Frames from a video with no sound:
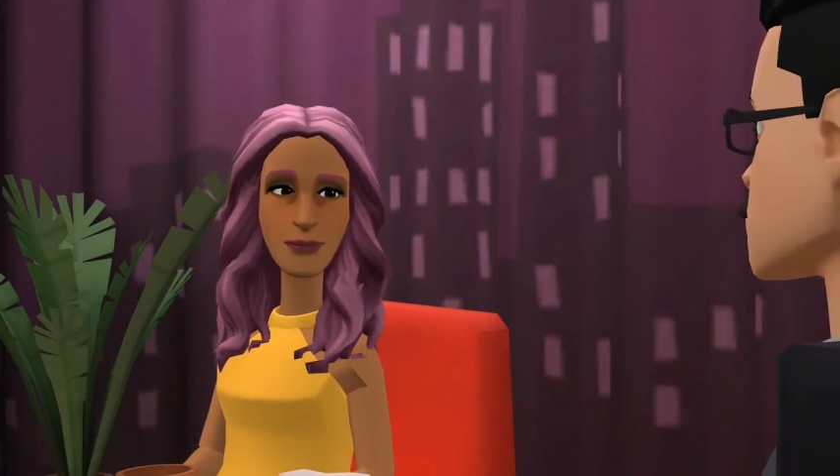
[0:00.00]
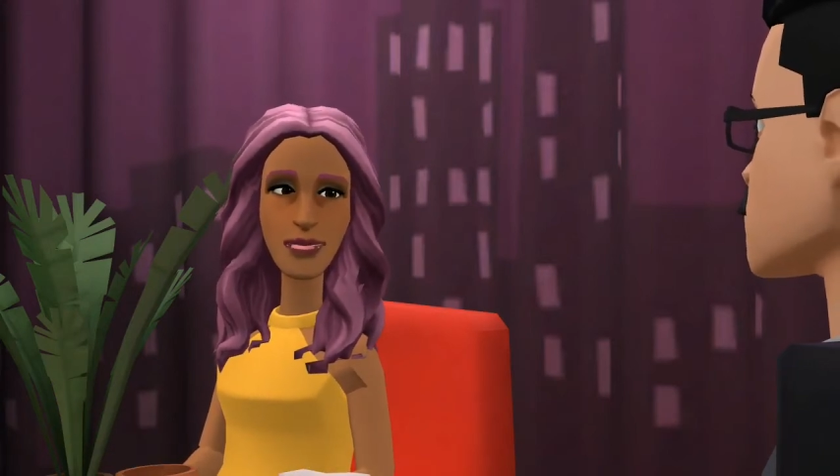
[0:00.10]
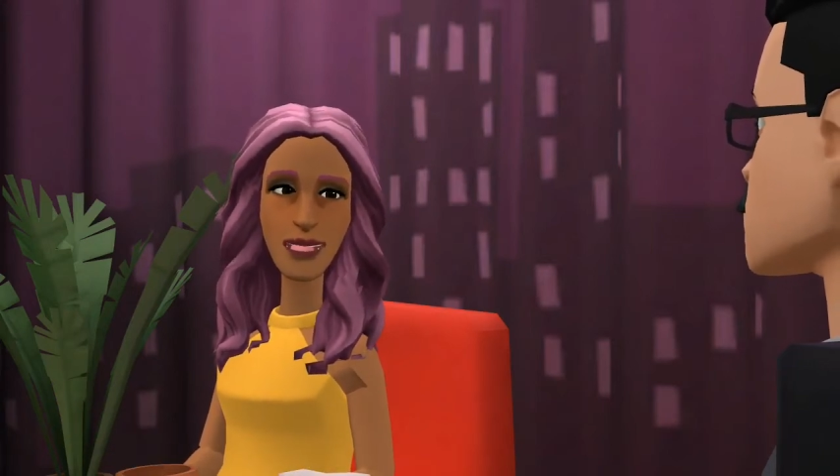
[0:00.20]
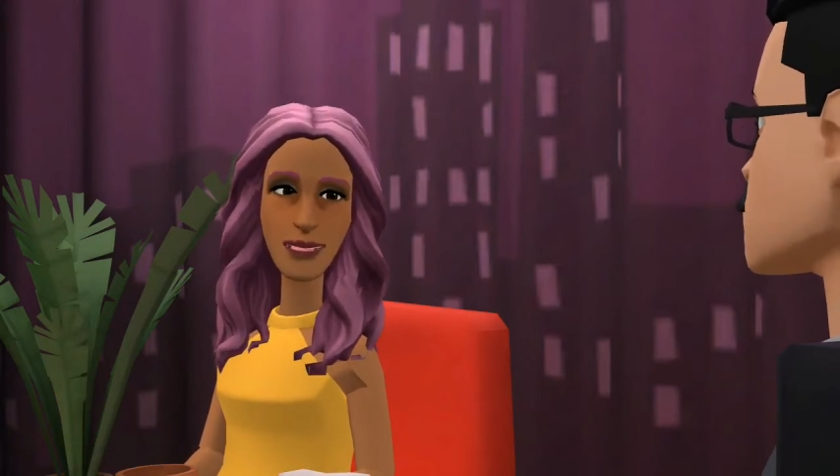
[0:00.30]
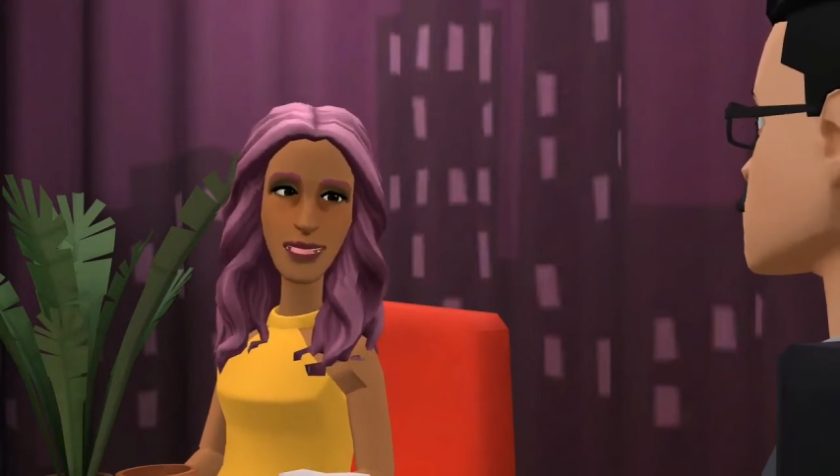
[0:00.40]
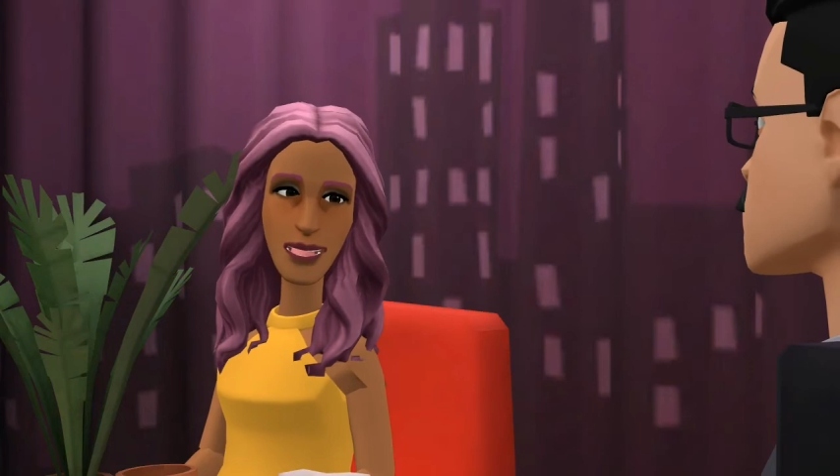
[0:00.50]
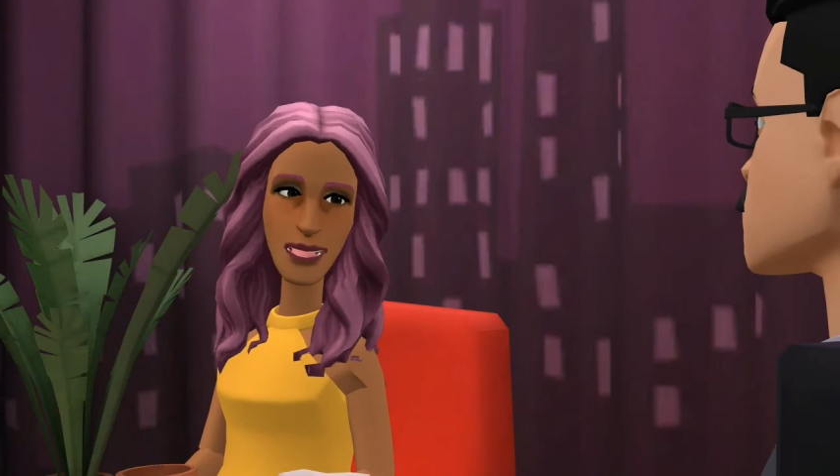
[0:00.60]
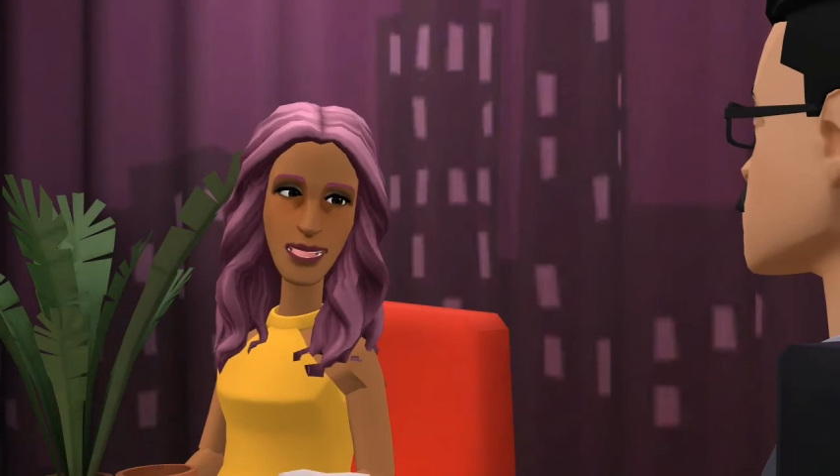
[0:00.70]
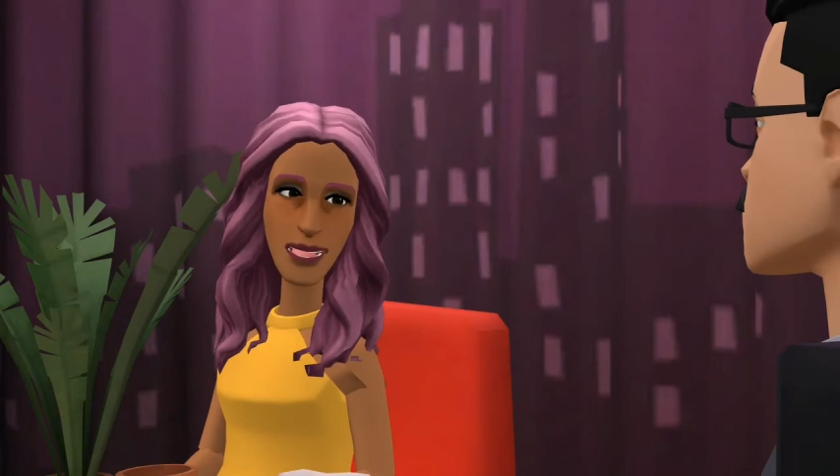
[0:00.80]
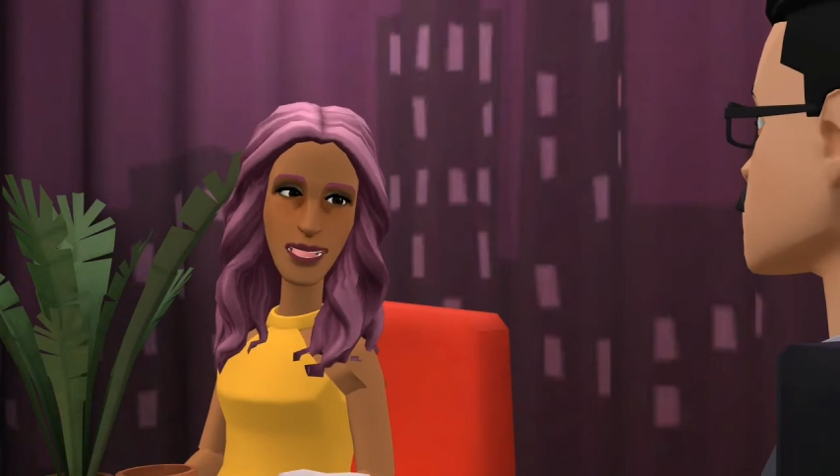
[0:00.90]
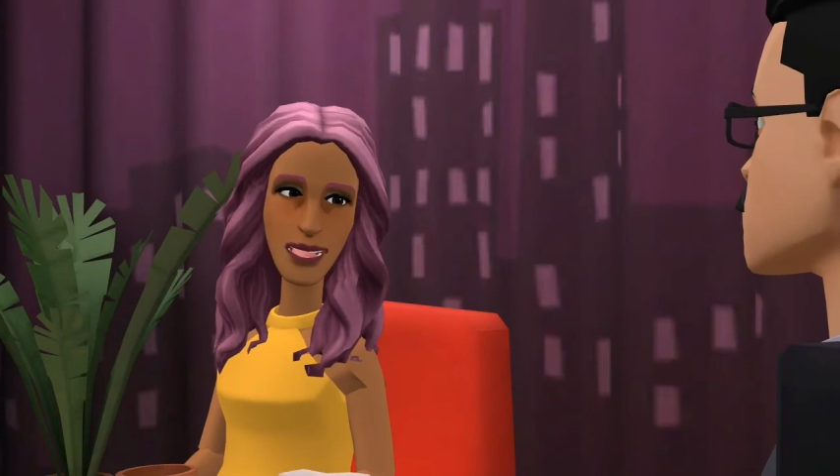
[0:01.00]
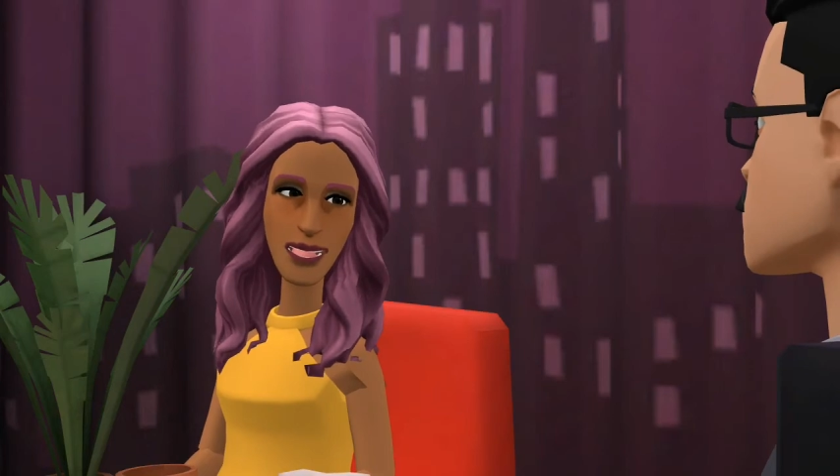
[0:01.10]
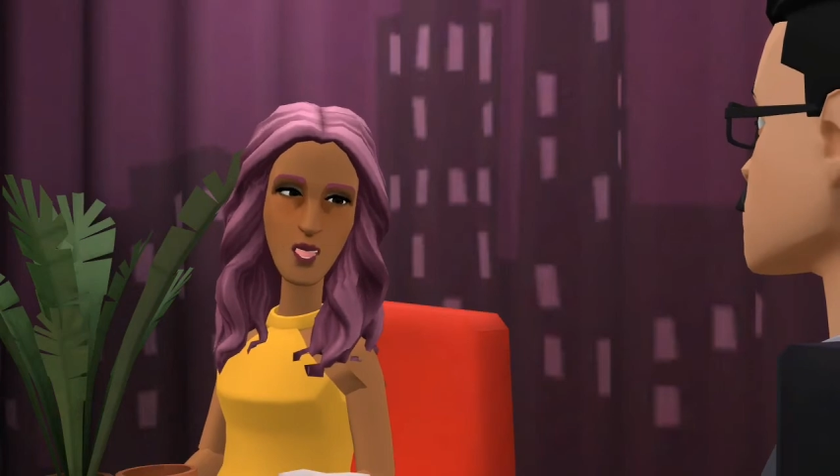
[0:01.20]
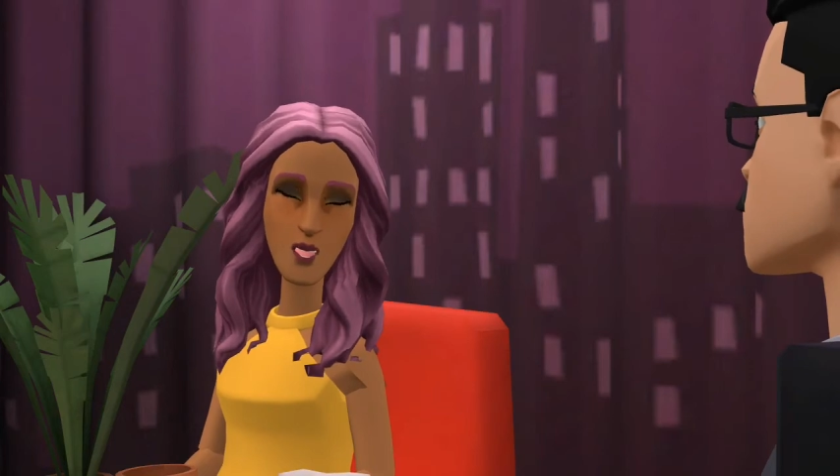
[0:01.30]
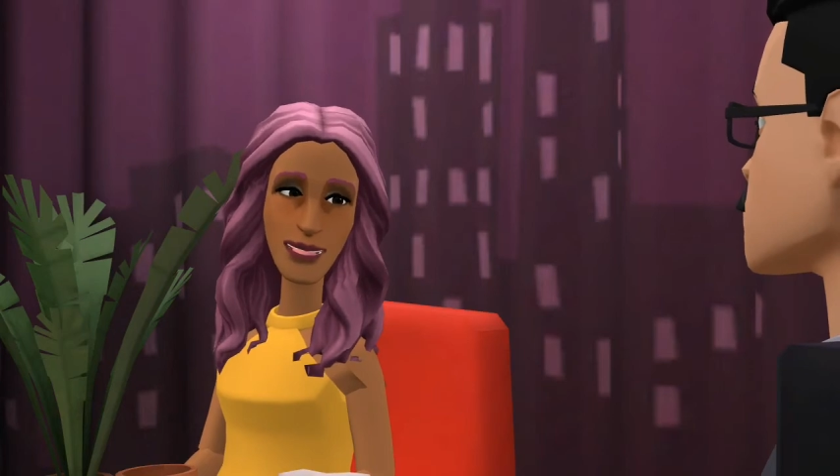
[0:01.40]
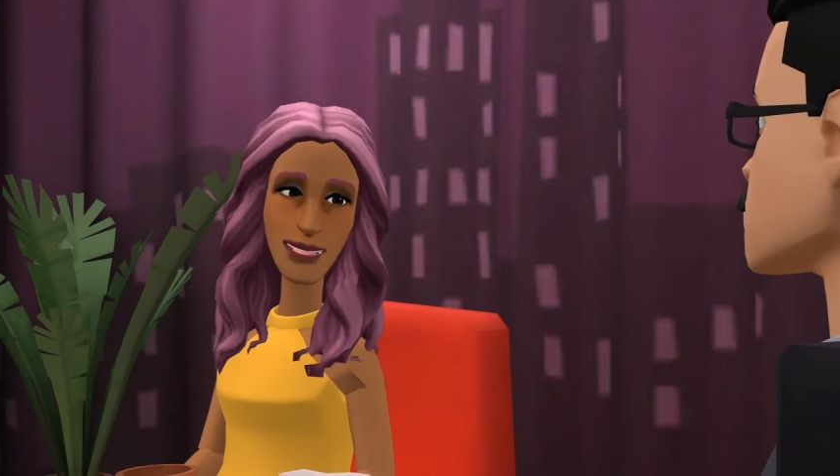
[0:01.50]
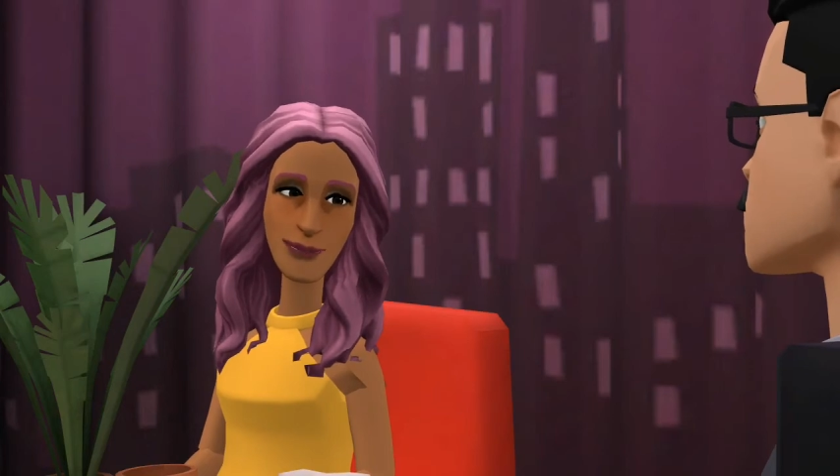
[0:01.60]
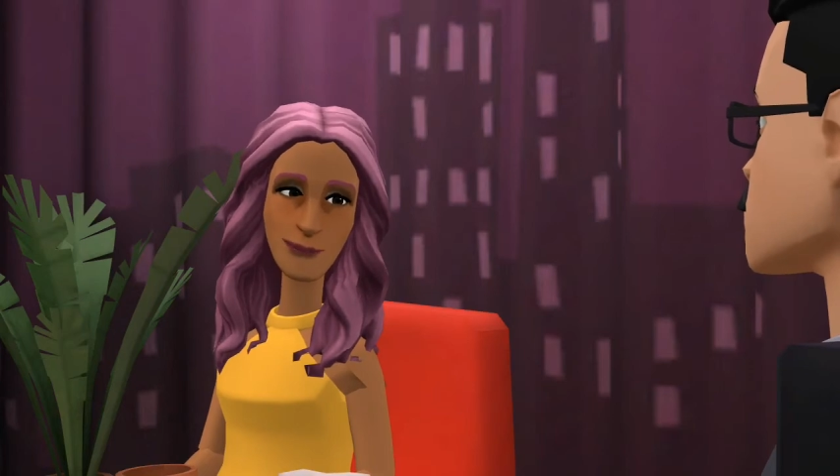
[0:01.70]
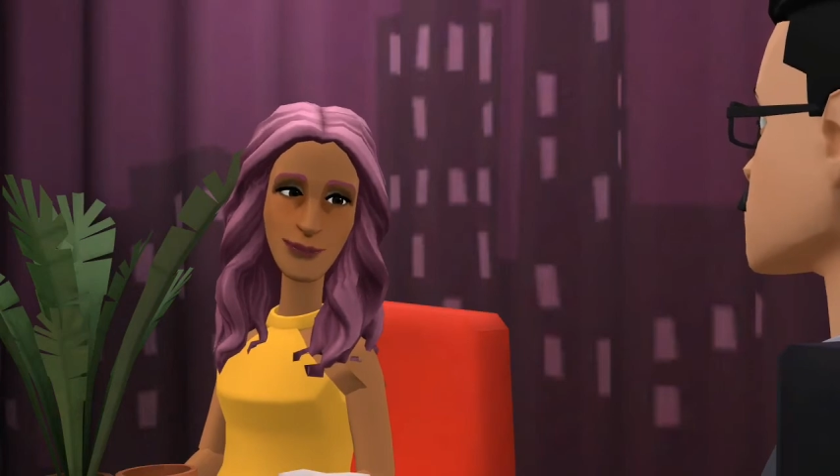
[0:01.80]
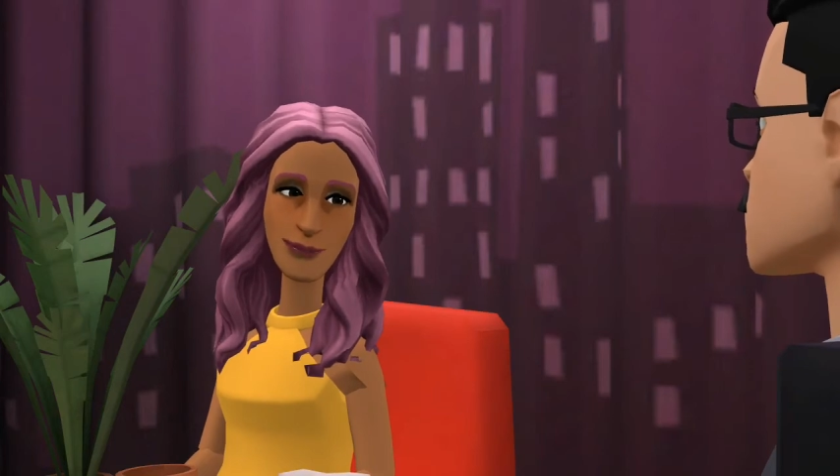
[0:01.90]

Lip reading: and still set to run on time.